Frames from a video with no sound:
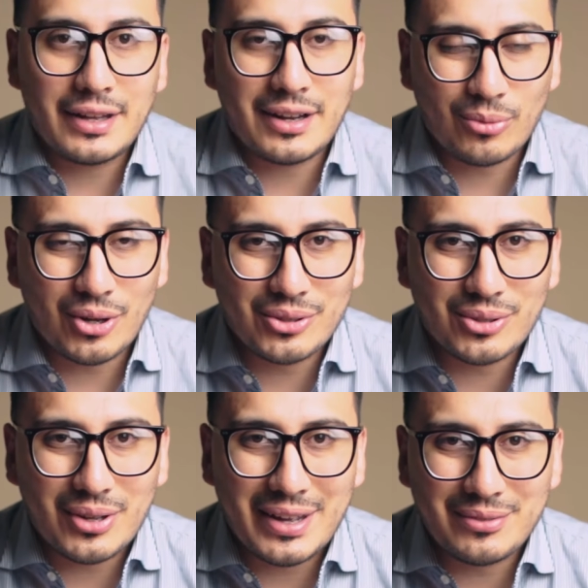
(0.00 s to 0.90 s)
And I will
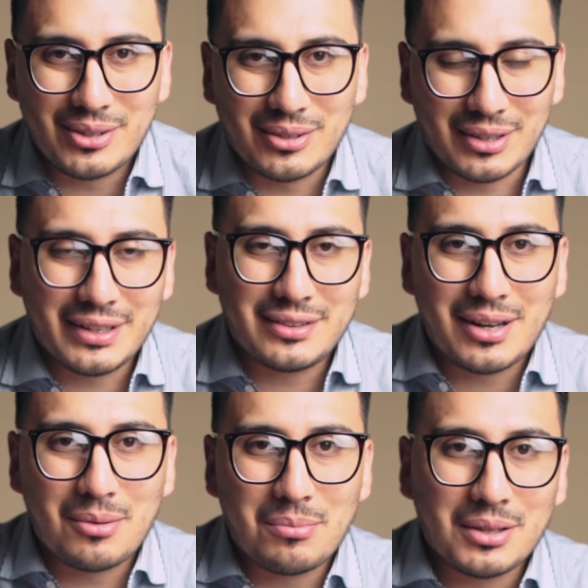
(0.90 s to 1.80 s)
also have their link
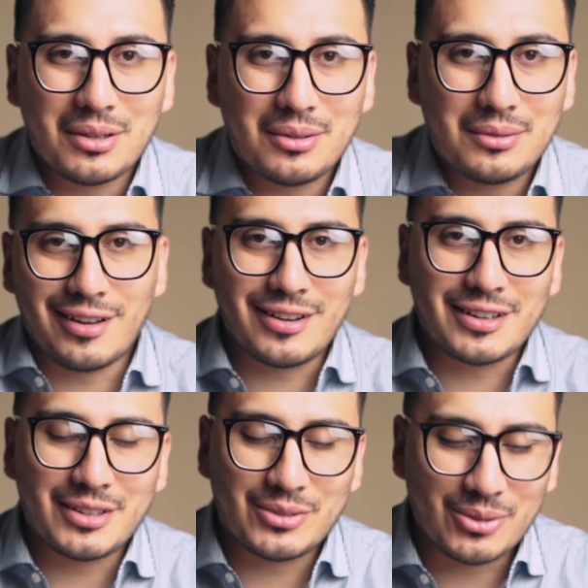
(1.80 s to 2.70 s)
down below.
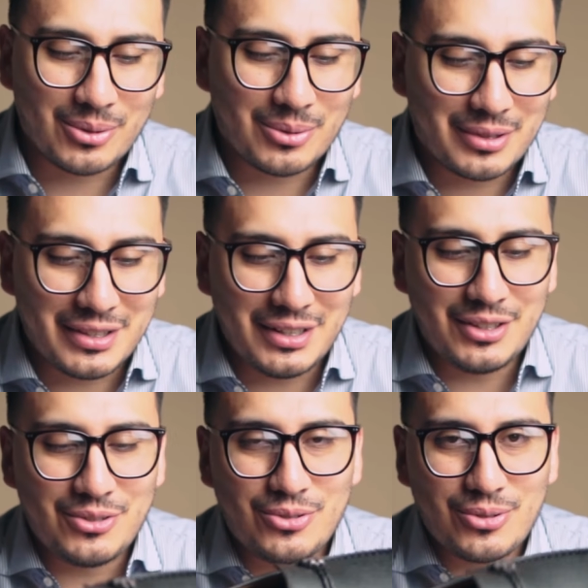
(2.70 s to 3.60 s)
Alright guys, so
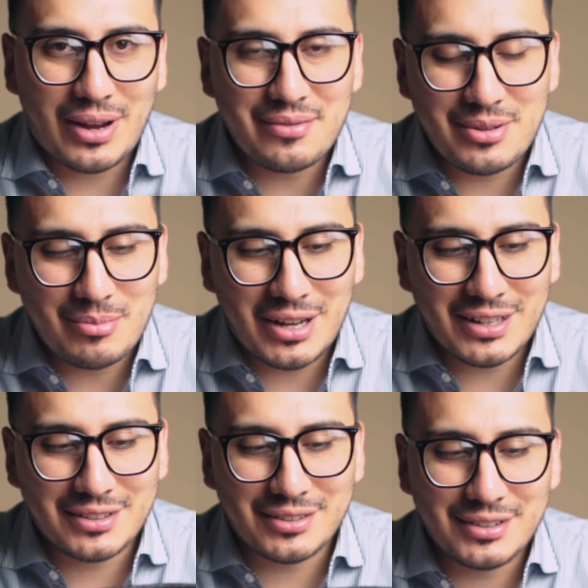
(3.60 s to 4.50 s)
the driving
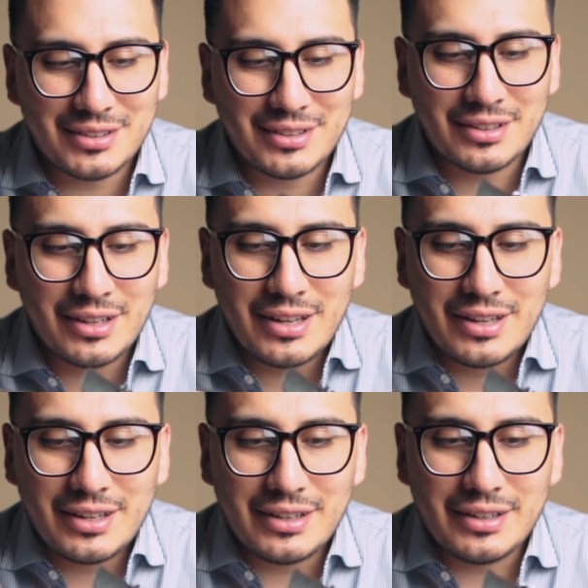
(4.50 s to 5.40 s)
moccasin
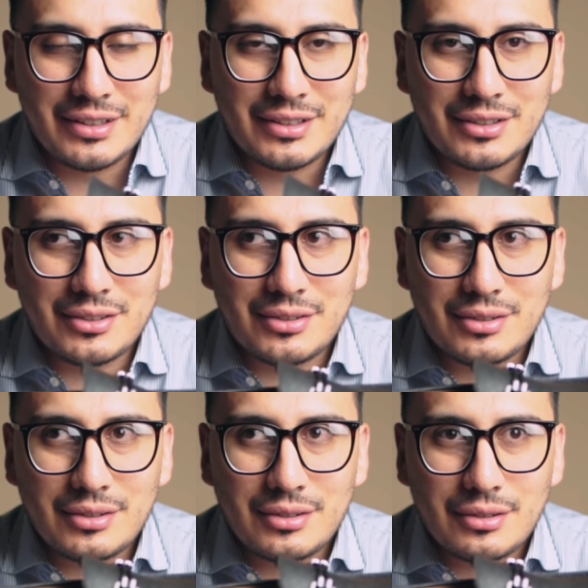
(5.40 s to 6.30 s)

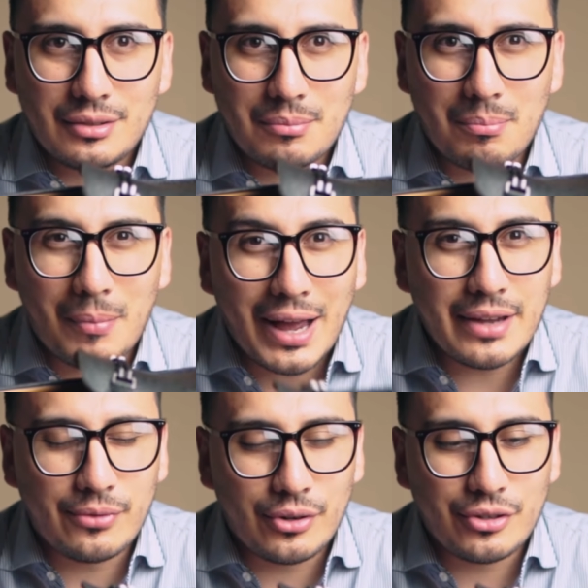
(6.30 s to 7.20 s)
is
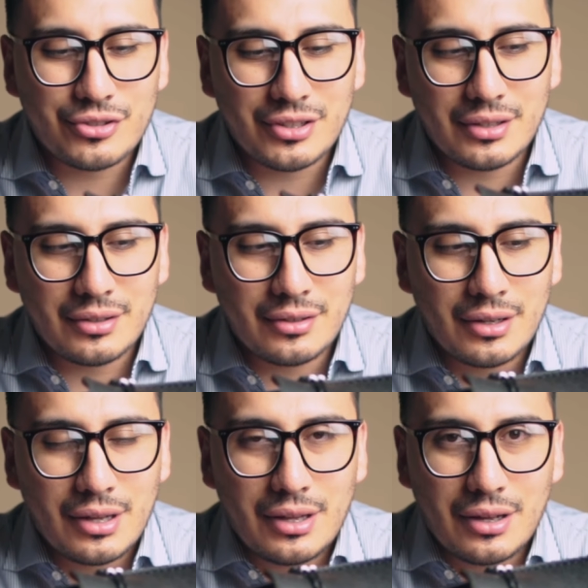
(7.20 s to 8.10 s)
my version
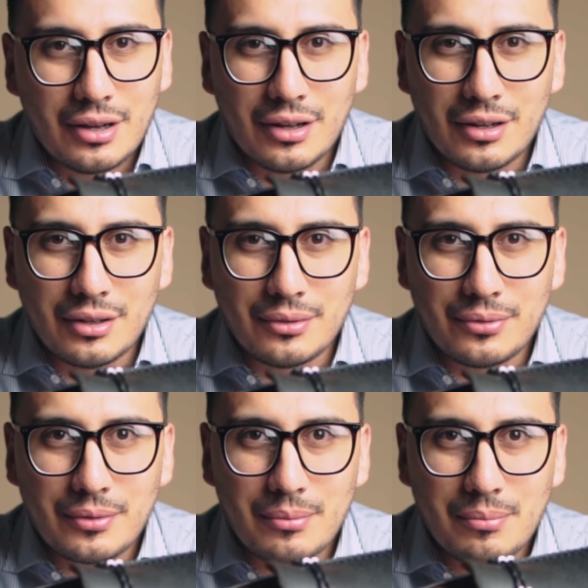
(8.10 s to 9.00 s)

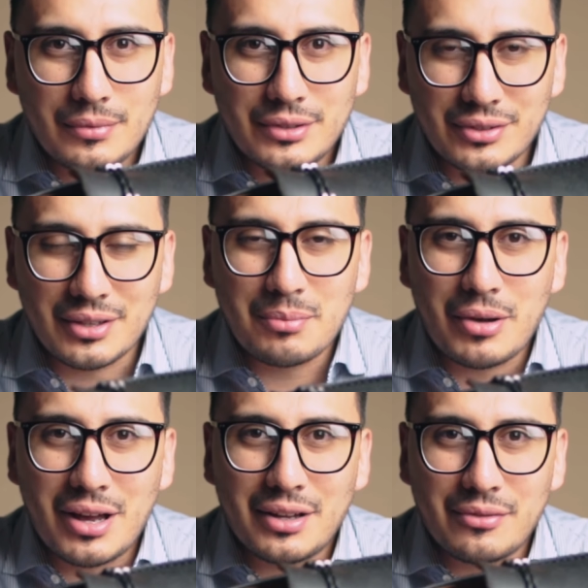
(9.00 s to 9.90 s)
of
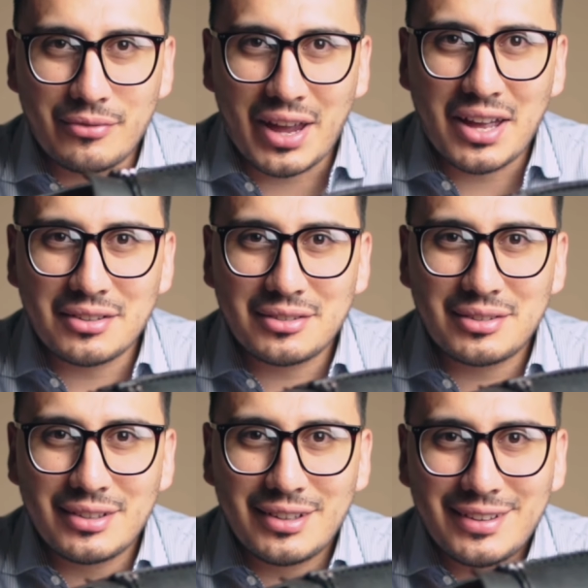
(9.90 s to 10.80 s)
slip-on
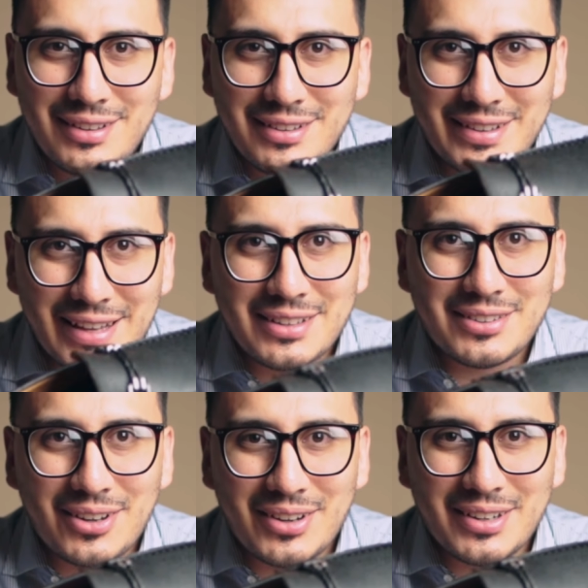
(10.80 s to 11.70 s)
Vans.
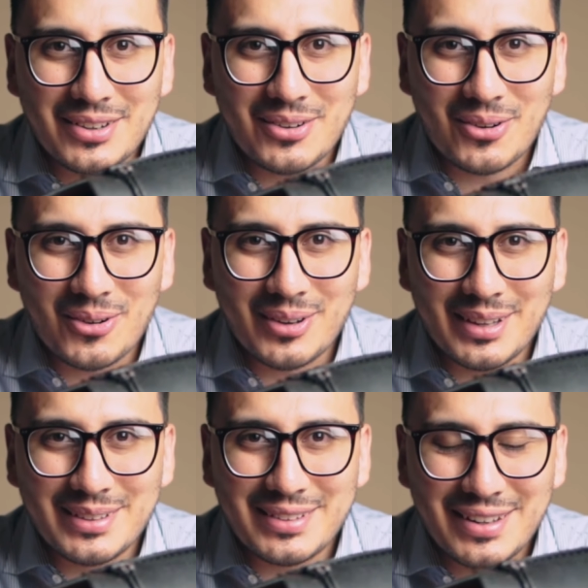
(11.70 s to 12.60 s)
That's how I can
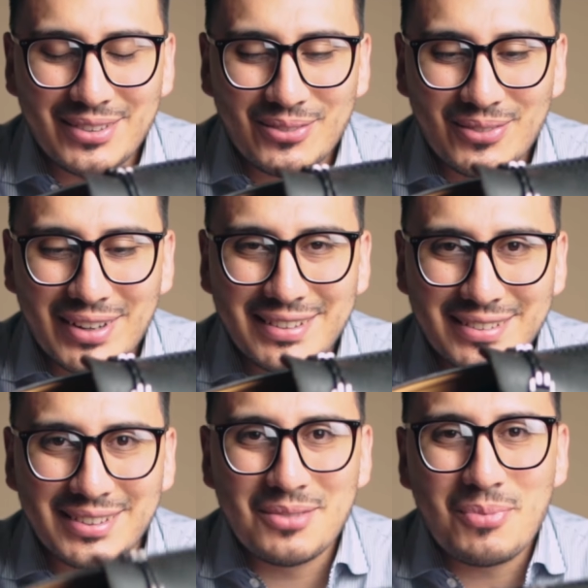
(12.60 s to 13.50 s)
correlate that. My
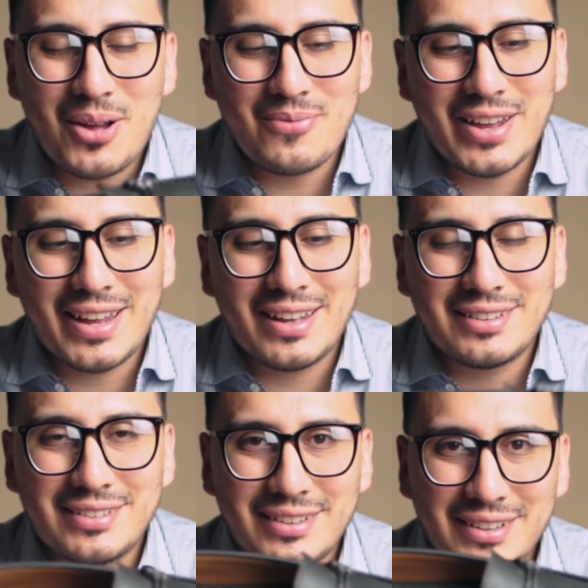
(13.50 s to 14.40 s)
slip-on Vans